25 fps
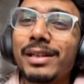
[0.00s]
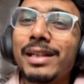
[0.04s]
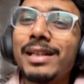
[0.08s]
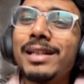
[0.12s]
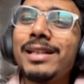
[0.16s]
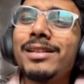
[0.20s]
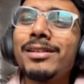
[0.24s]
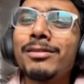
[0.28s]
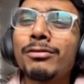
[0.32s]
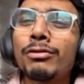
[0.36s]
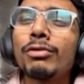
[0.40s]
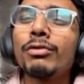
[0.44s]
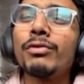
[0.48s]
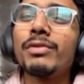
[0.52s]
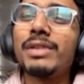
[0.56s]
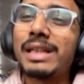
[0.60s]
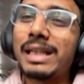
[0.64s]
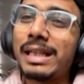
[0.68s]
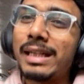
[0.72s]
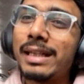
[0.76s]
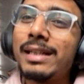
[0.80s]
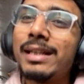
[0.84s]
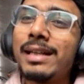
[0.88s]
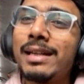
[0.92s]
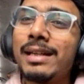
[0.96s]
Okay, so
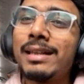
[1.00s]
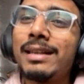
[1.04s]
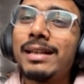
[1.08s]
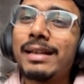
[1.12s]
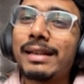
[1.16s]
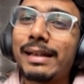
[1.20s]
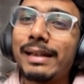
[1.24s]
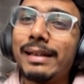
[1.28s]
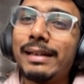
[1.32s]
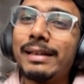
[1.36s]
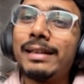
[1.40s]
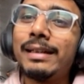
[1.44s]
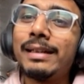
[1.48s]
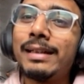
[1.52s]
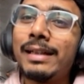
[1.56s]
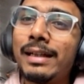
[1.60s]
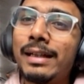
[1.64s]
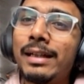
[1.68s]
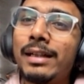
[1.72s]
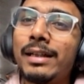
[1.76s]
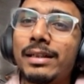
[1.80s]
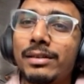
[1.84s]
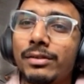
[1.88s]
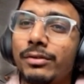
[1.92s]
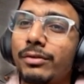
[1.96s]
here in the Canada,
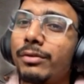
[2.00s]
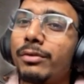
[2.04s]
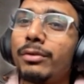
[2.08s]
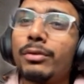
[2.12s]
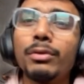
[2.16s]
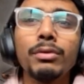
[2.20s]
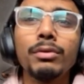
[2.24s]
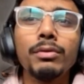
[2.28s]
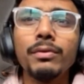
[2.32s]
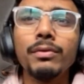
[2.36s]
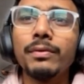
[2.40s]
as you know,